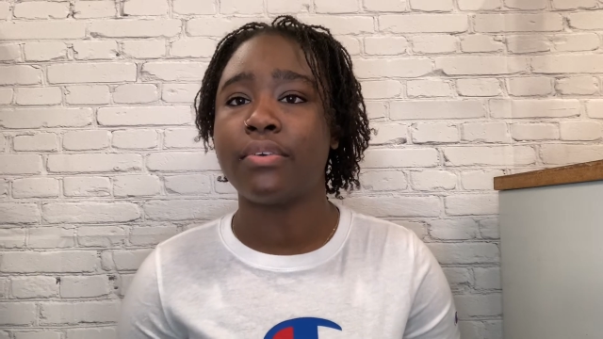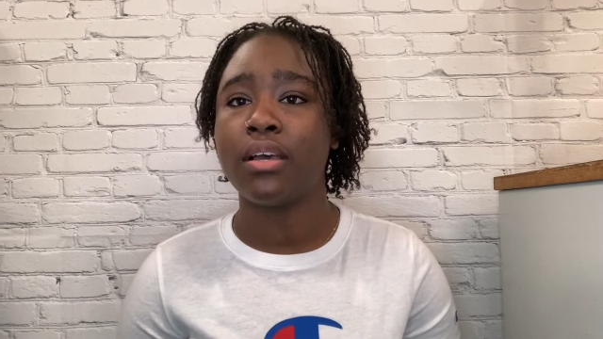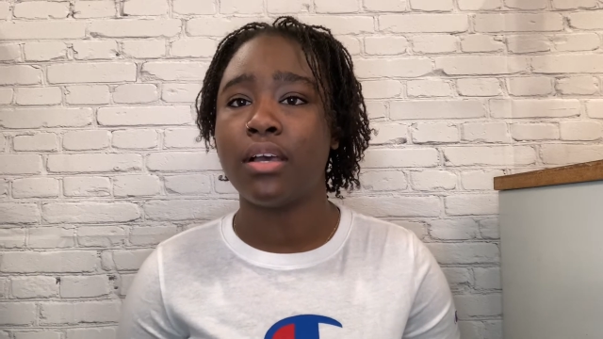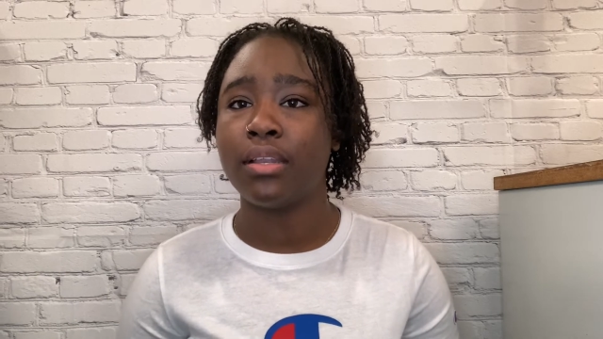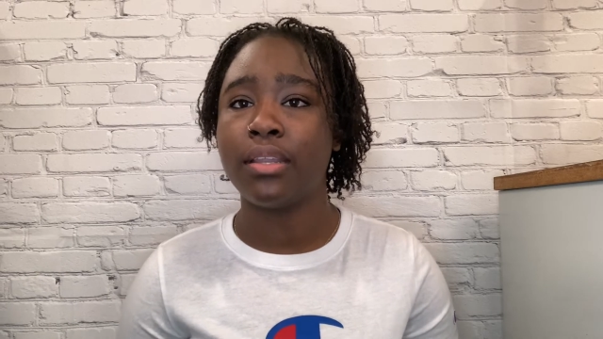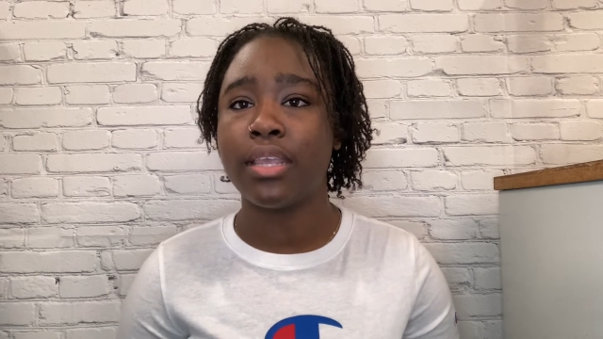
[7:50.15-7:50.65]

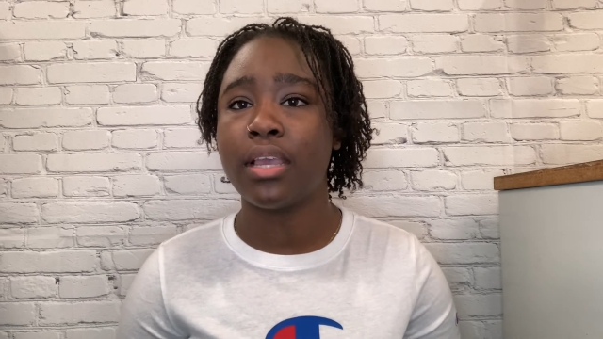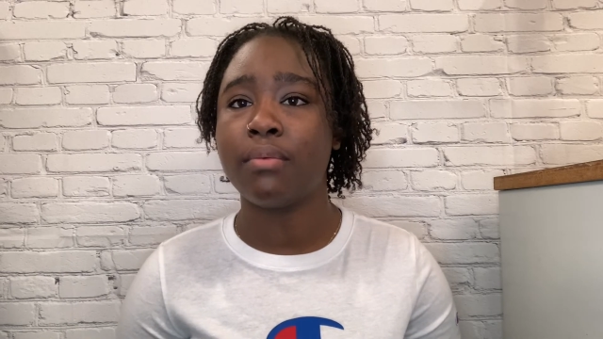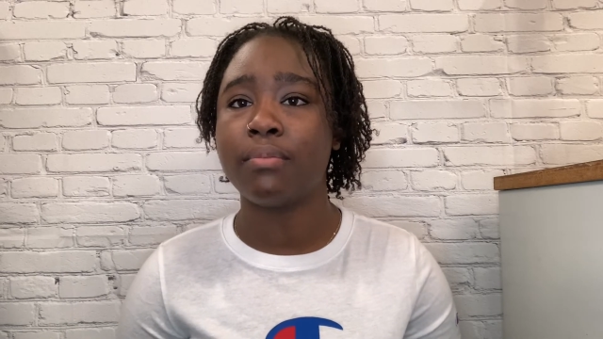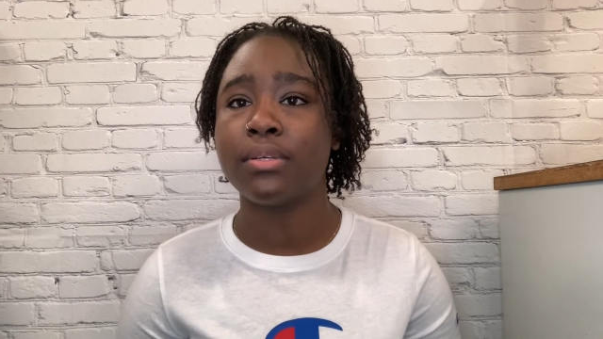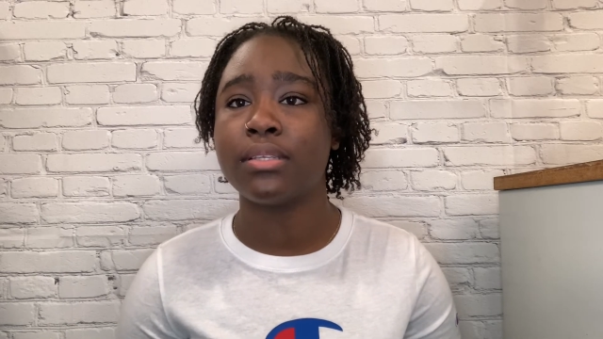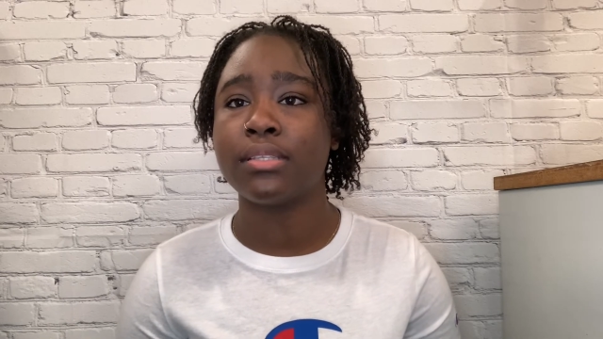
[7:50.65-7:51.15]
on
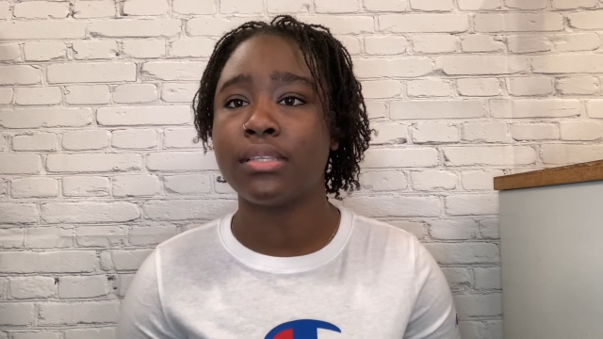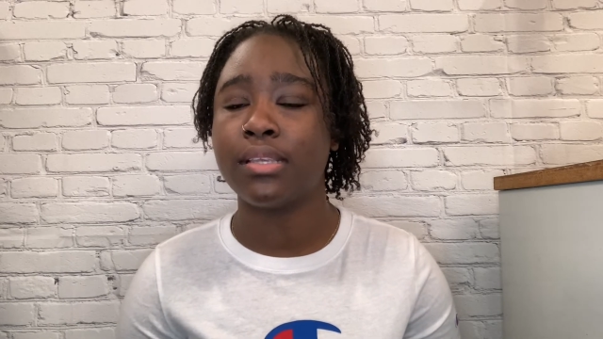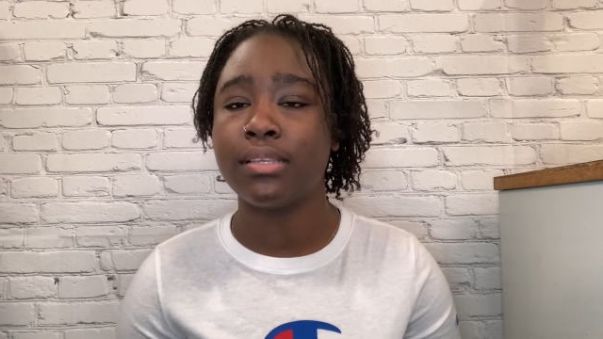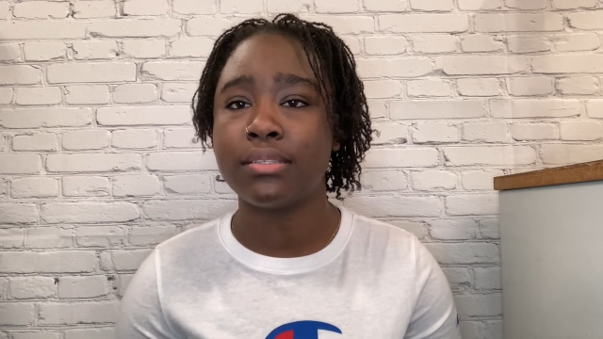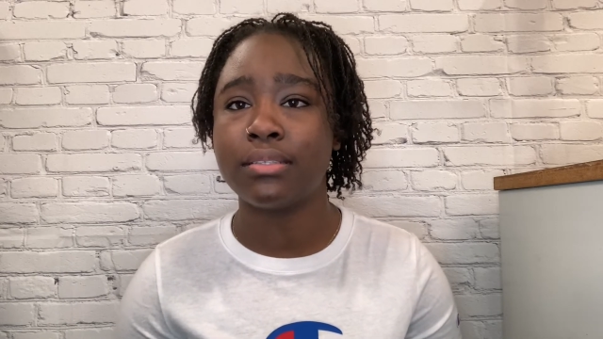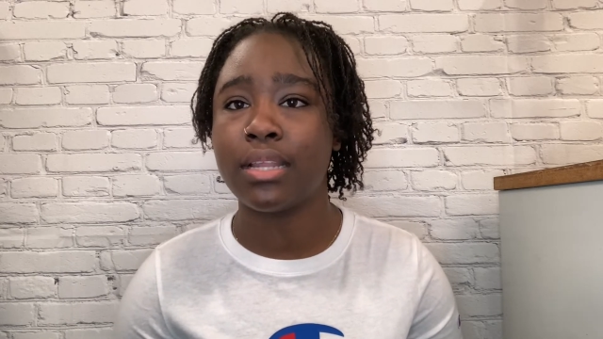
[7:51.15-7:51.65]
campus
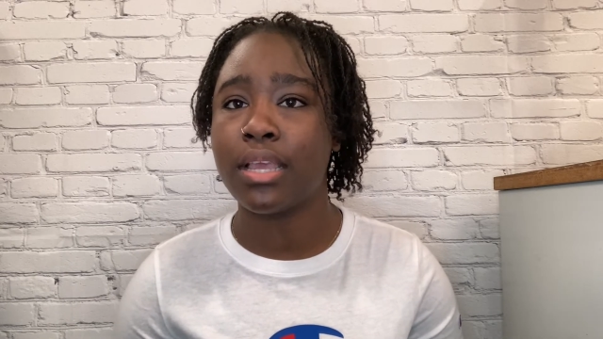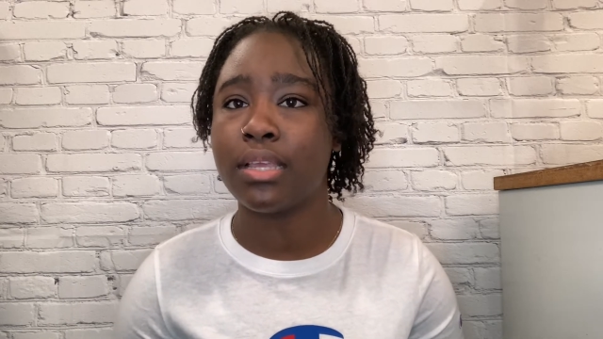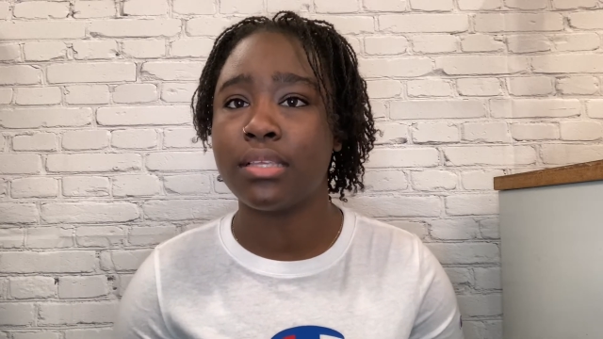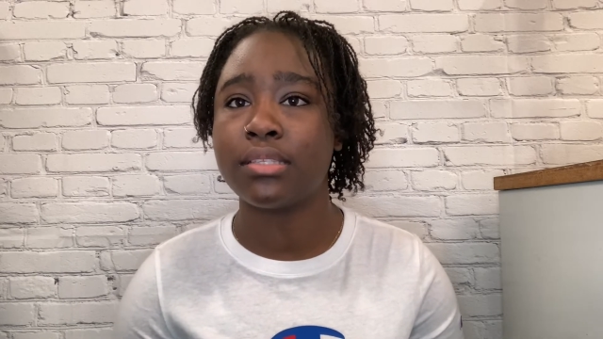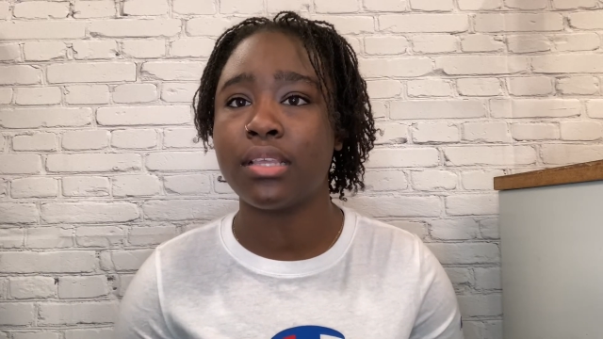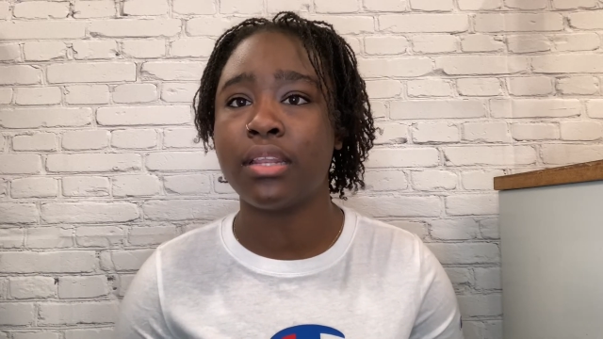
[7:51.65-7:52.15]
is
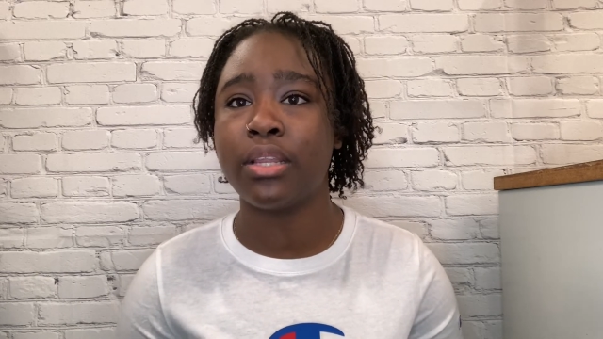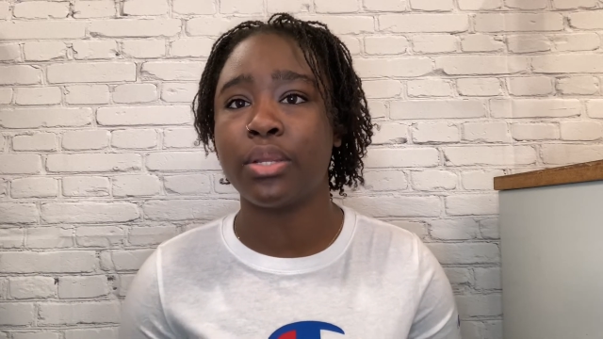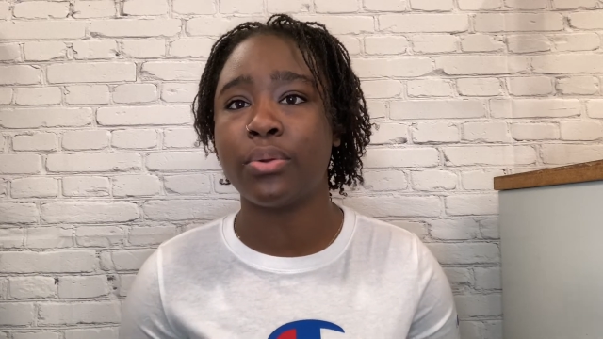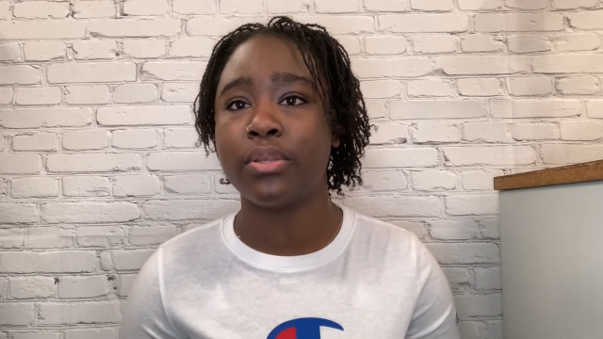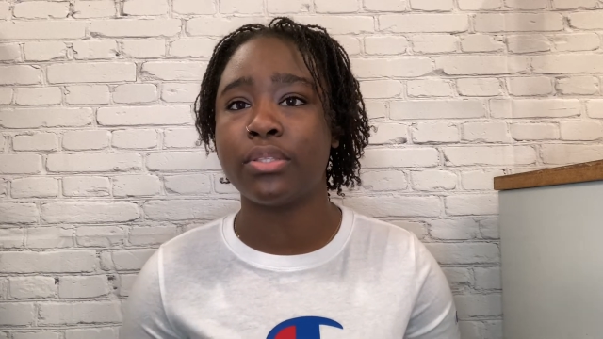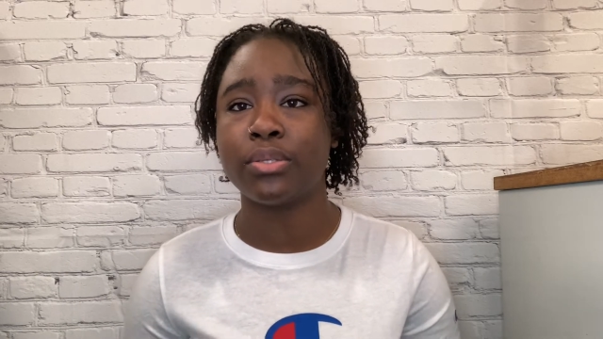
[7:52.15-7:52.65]
nice and they're
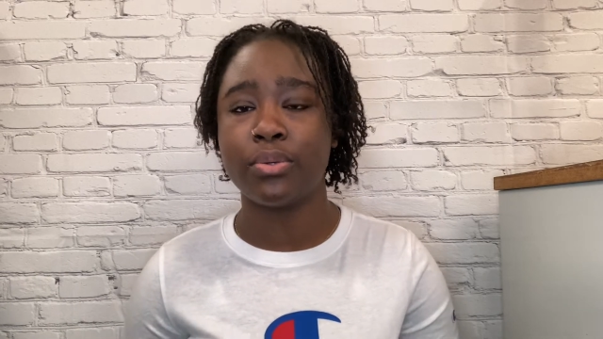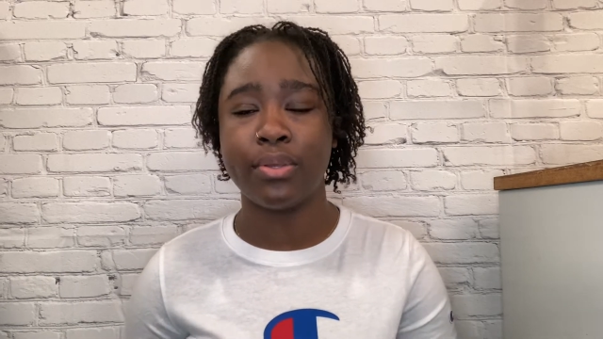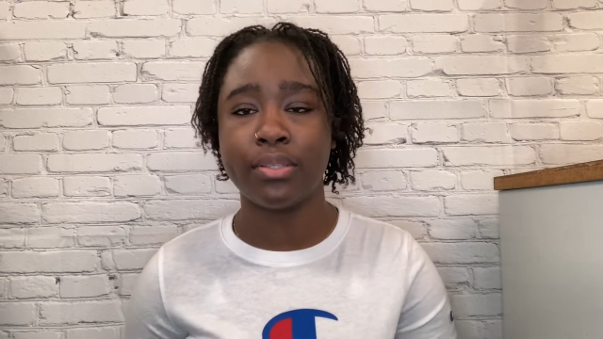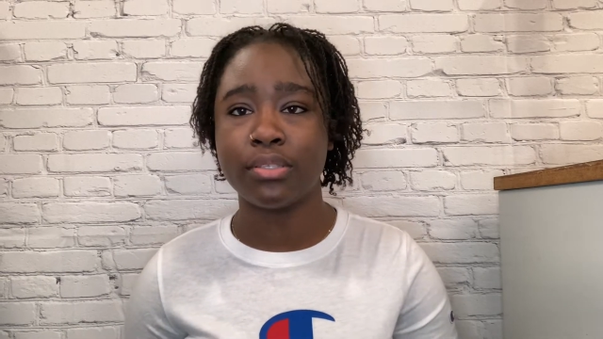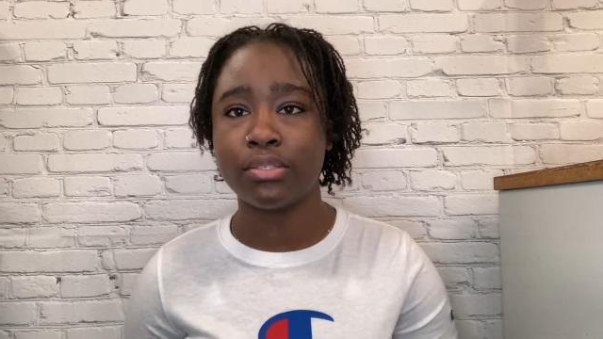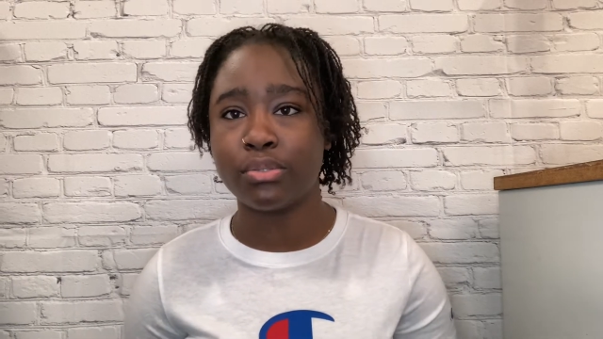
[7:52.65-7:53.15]
going to go
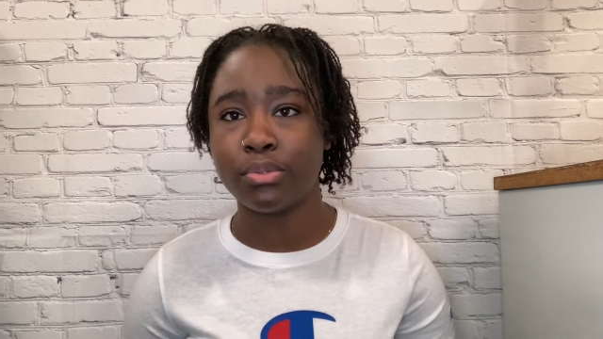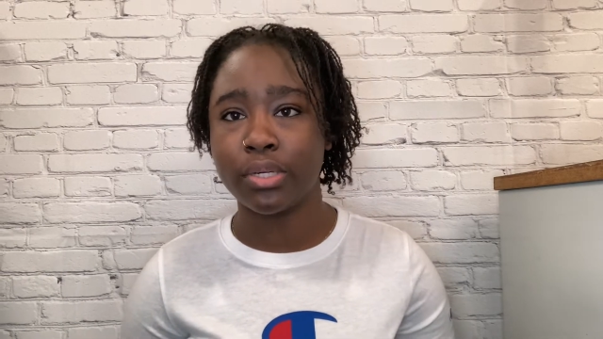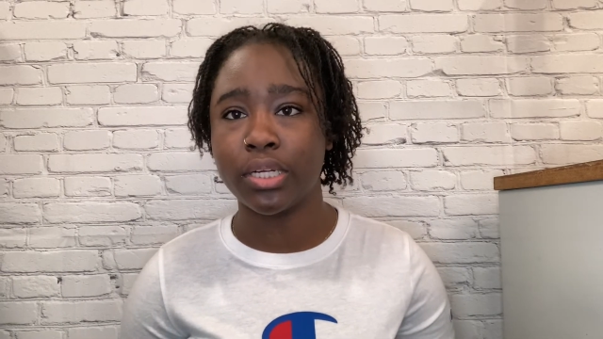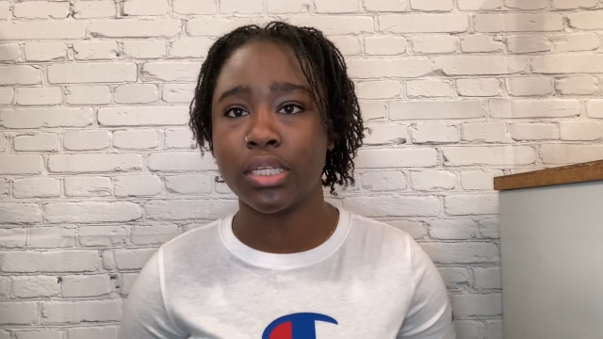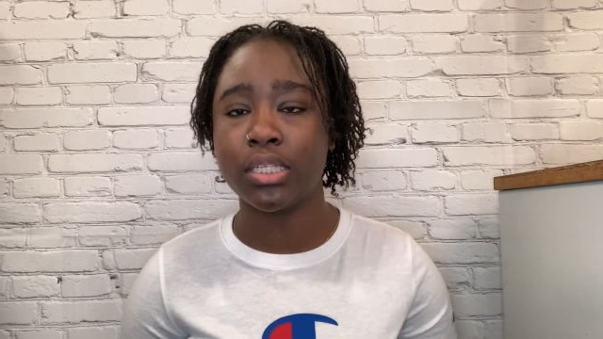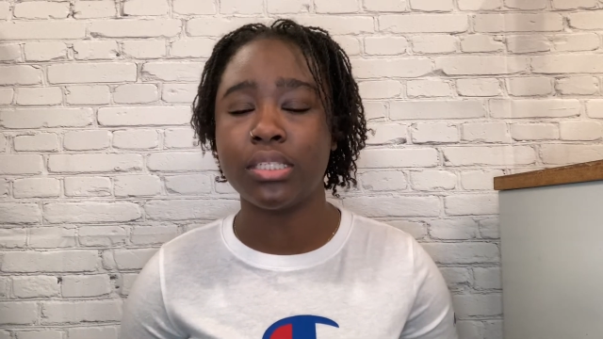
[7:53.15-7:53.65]
into
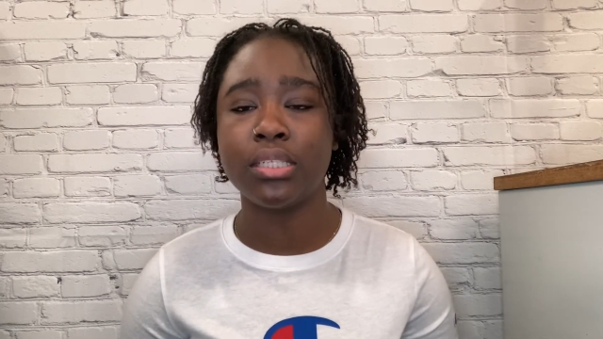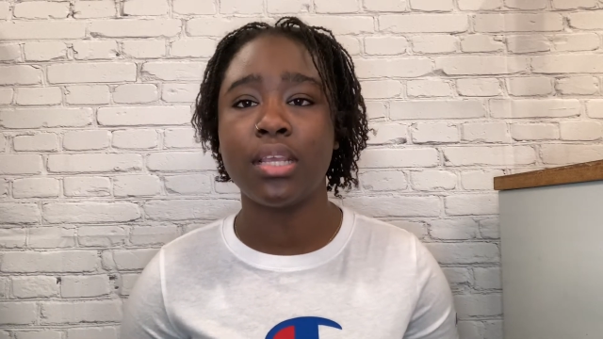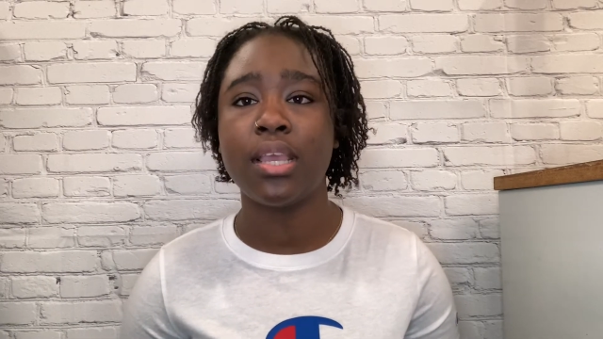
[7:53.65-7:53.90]
storage